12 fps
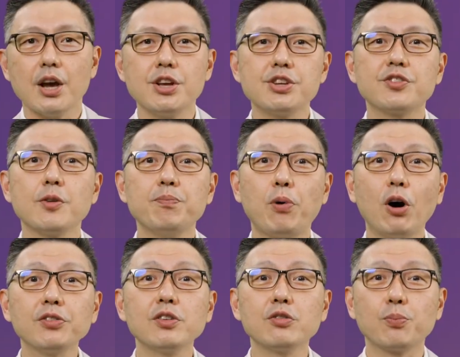It is
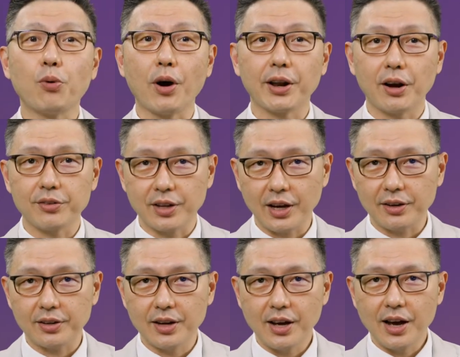important to point out
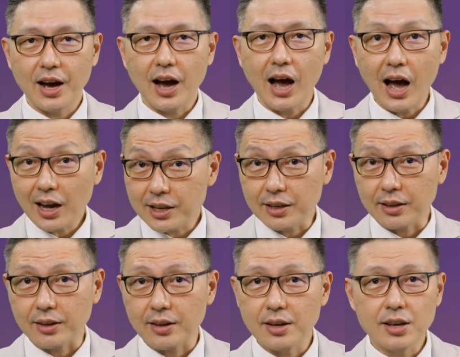that
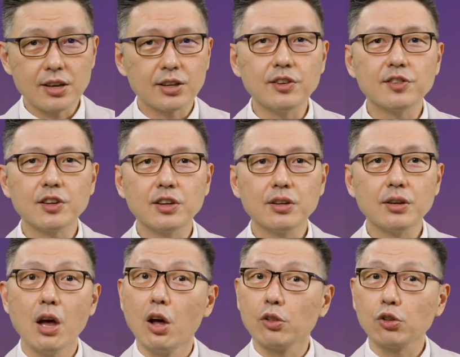hugging,
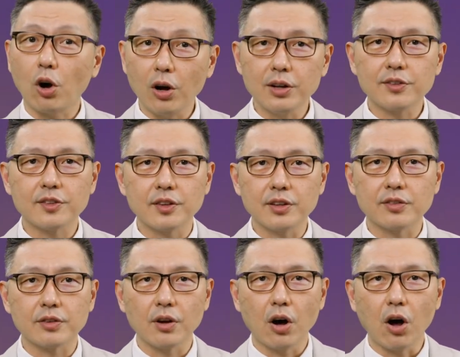kissing, toilet
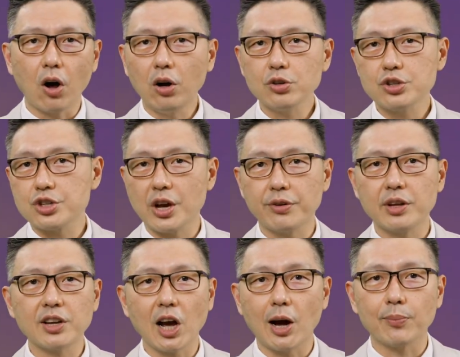seats, or
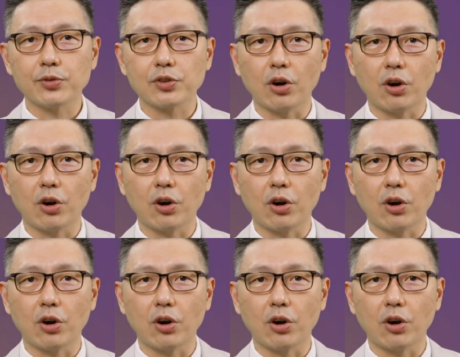sharing cups